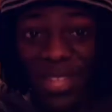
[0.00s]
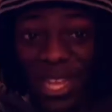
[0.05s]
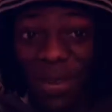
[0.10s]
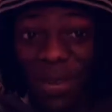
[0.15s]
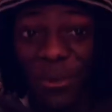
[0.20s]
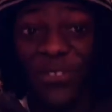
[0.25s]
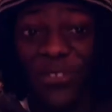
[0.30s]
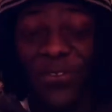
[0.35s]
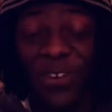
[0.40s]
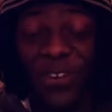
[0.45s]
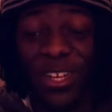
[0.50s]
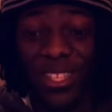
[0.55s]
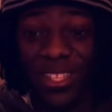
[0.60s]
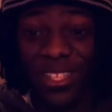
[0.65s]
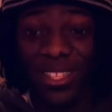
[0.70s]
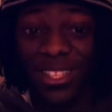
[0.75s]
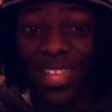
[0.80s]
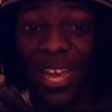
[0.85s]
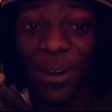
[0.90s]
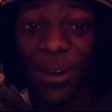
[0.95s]
It was
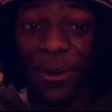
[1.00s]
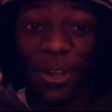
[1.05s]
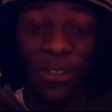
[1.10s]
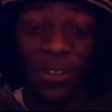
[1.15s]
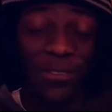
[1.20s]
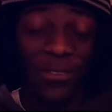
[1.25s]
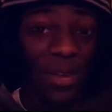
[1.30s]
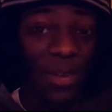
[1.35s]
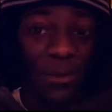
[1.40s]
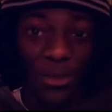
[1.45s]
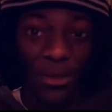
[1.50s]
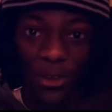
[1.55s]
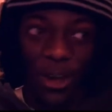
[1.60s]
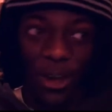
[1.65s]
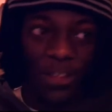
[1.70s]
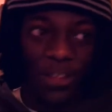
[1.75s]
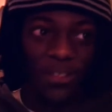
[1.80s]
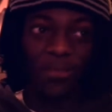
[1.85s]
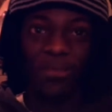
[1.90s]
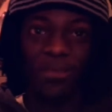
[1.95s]
fun. That whole event was
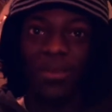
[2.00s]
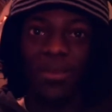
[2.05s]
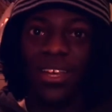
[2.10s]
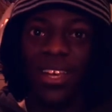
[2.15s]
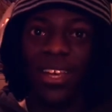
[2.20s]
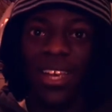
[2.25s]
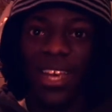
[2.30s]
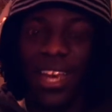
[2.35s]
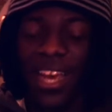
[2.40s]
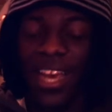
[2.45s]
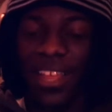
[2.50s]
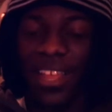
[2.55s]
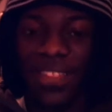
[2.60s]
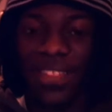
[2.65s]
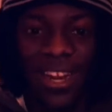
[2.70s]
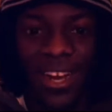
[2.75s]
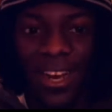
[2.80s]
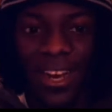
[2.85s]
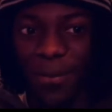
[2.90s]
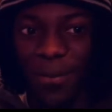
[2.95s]
awesome. And
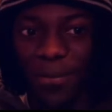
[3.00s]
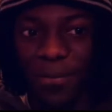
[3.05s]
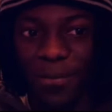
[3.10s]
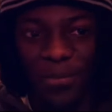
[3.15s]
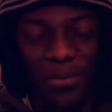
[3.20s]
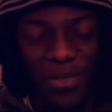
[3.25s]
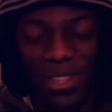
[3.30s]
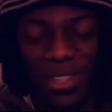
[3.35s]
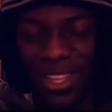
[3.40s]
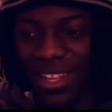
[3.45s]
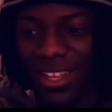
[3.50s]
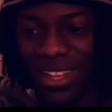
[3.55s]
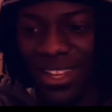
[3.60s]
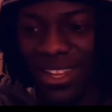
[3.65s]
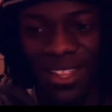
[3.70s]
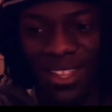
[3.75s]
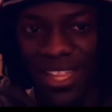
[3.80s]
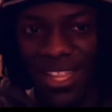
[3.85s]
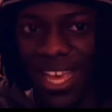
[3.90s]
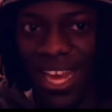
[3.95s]
then
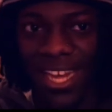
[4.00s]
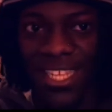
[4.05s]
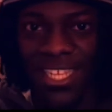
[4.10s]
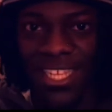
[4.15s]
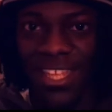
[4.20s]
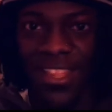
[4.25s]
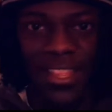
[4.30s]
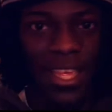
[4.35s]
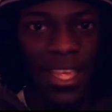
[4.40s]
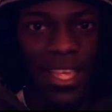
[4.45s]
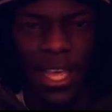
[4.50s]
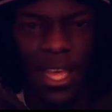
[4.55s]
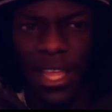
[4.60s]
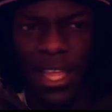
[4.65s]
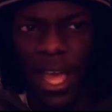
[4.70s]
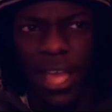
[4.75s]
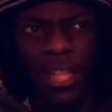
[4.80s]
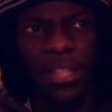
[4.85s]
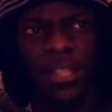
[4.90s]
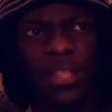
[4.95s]
getting to see
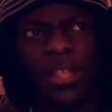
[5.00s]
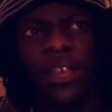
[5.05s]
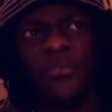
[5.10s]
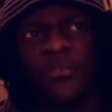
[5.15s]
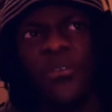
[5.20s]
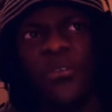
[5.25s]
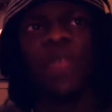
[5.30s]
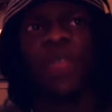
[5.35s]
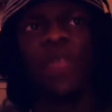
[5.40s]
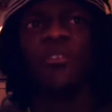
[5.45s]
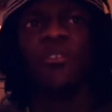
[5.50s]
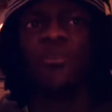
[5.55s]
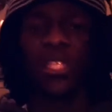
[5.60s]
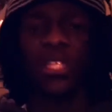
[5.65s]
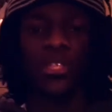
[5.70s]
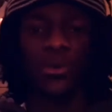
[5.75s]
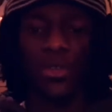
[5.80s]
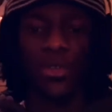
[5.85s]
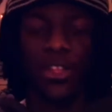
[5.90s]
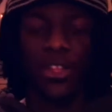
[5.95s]
it. If you've never
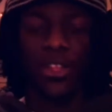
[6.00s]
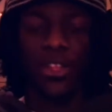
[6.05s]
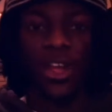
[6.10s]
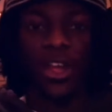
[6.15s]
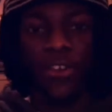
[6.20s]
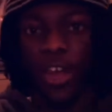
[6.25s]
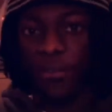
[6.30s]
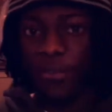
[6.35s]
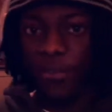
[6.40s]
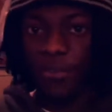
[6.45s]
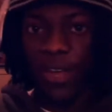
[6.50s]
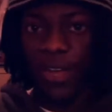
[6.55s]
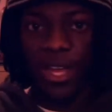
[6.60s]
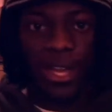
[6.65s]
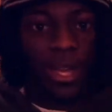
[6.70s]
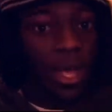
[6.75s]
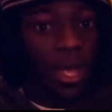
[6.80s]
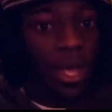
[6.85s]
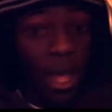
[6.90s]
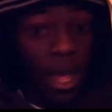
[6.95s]
been to a StarCraft
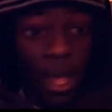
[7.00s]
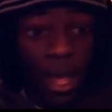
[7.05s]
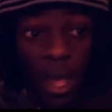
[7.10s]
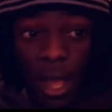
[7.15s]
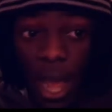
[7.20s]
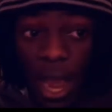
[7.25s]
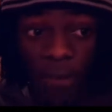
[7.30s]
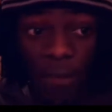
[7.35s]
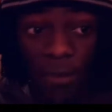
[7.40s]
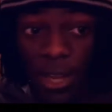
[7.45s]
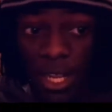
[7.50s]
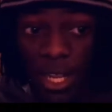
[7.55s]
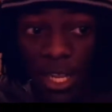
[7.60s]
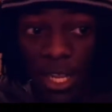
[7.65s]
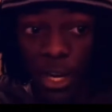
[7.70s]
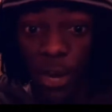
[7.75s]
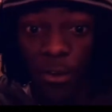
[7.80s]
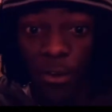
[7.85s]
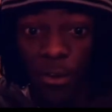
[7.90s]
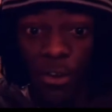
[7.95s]
event, I
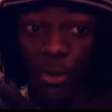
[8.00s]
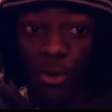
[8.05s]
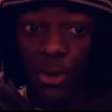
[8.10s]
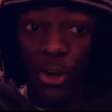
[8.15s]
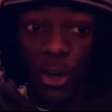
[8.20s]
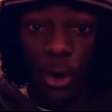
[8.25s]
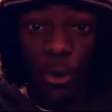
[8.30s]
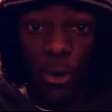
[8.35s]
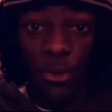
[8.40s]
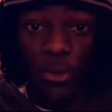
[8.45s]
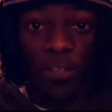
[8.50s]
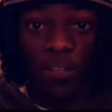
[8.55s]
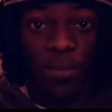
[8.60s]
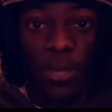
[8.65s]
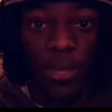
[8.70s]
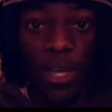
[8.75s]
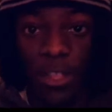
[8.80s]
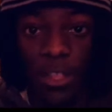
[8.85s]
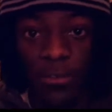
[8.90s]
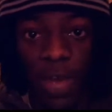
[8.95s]
really encourage you to go
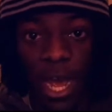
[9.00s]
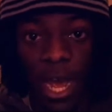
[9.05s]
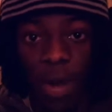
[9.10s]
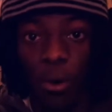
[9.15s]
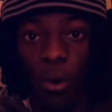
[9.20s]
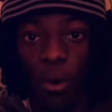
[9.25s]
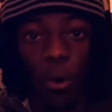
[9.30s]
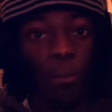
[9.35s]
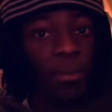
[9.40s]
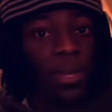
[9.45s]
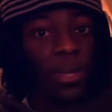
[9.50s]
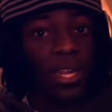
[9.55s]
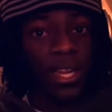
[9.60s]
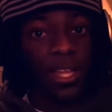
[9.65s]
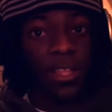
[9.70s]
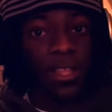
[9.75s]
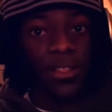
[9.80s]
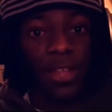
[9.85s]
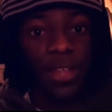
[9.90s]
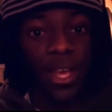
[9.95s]
just because of how open
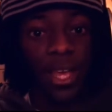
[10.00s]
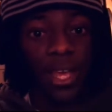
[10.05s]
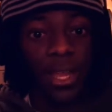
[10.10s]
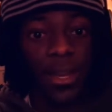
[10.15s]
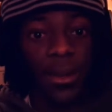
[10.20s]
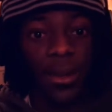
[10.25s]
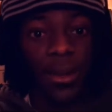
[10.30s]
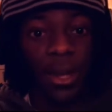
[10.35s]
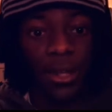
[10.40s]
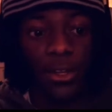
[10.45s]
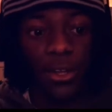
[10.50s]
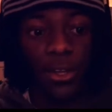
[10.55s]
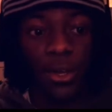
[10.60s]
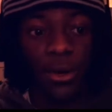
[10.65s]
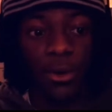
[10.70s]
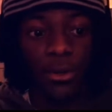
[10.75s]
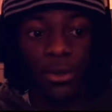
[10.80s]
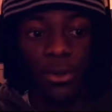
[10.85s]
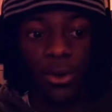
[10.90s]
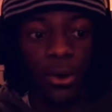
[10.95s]
it is. And,
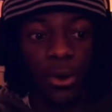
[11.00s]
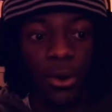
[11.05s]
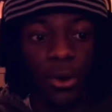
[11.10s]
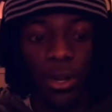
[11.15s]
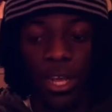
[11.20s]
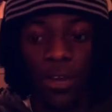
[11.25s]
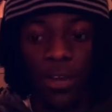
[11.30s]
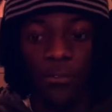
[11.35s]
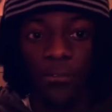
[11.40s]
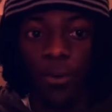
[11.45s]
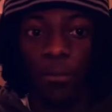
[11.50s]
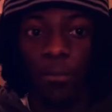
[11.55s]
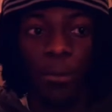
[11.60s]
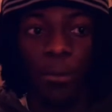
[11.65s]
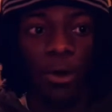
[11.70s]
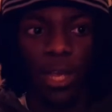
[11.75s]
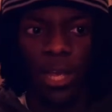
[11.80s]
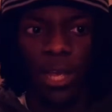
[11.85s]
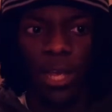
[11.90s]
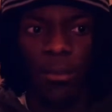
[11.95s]
you go to like a
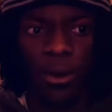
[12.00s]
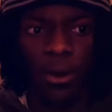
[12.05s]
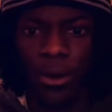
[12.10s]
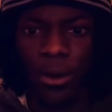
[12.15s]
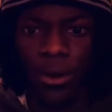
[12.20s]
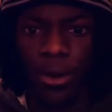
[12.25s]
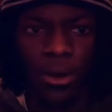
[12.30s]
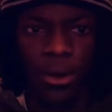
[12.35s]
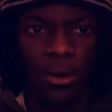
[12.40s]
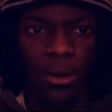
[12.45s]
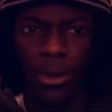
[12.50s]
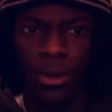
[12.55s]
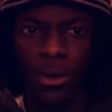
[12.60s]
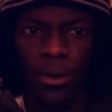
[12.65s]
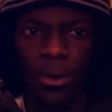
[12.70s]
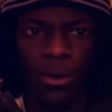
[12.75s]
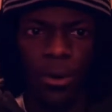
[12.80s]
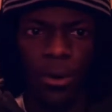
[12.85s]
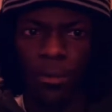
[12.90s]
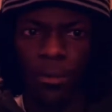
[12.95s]
football game or,
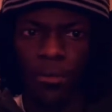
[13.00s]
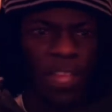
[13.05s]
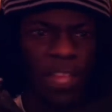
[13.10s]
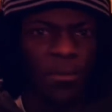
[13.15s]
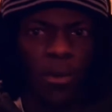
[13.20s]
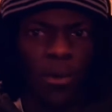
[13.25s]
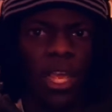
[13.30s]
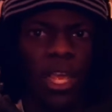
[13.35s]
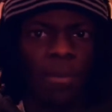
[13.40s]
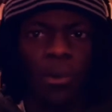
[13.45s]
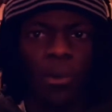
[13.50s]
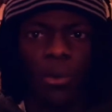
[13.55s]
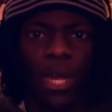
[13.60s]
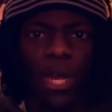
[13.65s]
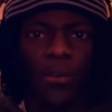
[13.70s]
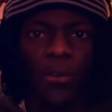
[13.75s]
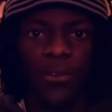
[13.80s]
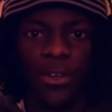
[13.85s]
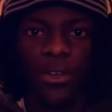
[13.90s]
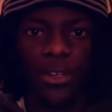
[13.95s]
a baseball game or
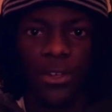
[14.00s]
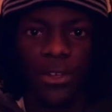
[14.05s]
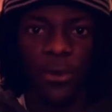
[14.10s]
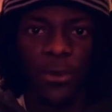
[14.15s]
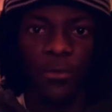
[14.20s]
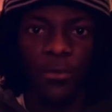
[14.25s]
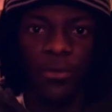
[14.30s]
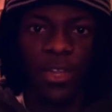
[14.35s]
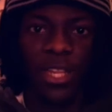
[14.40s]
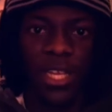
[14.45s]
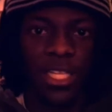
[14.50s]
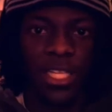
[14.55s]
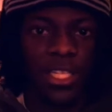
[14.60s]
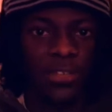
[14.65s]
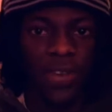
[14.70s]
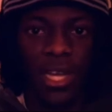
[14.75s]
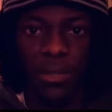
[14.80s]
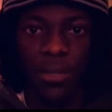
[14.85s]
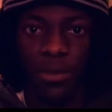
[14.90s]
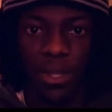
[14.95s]
whatever, and you don't really
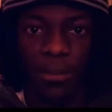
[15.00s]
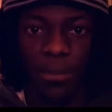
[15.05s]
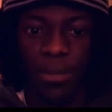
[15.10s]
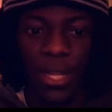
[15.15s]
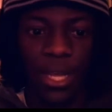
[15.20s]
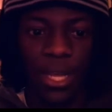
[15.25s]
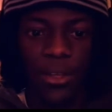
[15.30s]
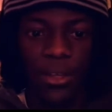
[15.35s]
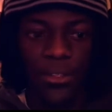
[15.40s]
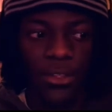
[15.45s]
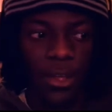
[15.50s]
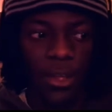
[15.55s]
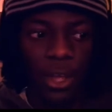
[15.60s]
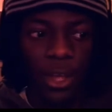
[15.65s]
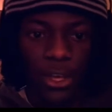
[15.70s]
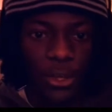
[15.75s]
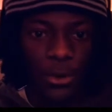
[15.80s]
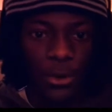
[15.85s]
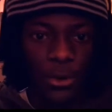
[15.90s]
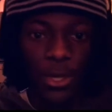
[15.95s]
interact with the players.
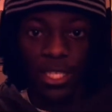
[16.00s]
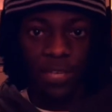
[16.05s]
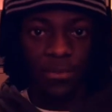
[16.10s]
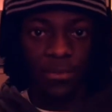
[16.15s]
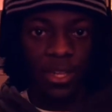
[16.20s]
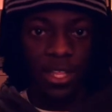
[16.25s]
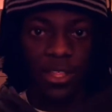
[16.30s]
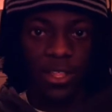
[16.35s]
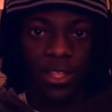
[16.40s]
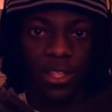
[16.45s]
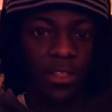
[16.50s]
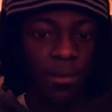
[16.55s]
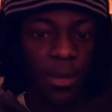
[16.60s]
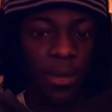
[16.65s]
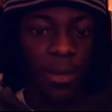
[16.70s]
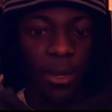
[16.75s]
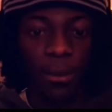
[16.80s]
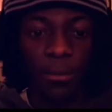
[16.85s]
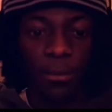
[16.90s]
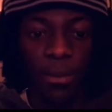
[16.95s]
You don't get to really see
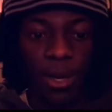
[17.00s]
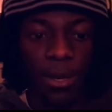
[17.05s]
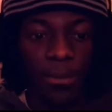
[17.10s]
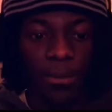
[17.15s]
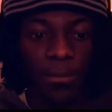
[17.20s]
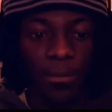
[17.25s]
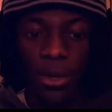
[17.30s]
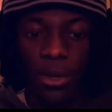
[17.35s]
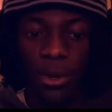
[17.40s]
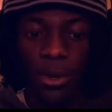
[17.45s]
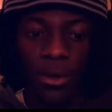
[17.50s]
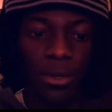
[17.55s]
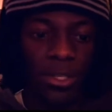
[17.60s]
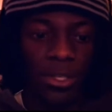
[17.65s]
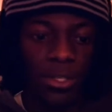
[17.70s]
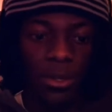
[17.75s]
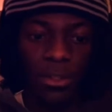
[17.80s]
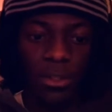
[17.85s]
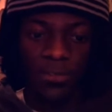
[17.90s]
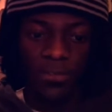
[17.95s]
them at all. But, going
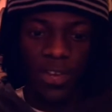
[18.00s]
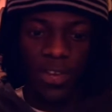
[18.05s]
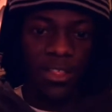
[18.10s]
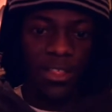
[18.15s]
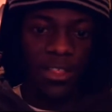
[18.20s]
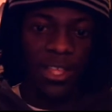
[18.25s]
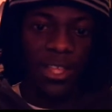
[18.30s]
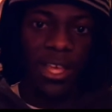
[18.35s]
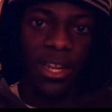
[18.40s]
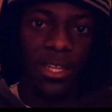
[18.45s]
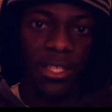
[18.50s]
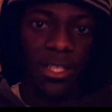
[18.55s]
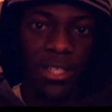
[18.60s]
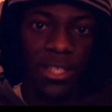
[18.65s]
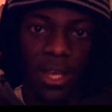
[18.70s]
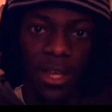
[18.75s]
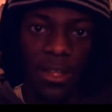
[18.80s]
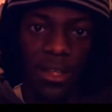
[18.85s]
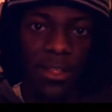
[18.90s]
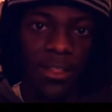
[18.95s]
to those events, getting
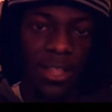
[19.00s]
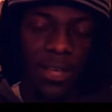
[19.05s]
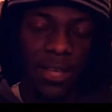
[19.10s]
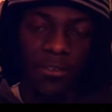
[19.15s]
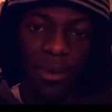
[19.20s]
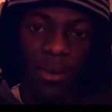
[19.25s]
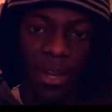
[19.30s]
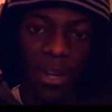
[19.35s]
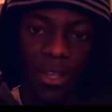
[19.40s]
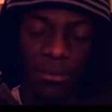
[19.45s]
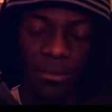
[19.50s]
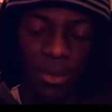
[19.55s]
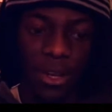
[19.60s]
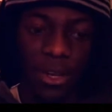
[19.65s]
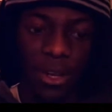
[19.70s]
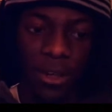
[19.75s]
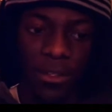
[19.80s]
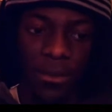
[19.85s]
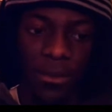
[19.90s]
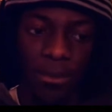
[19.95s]
to see everybody is
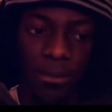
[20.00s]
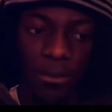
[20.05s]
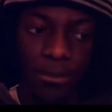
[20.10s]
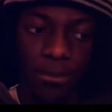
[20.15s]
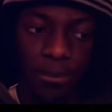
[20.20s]
pretty awesome.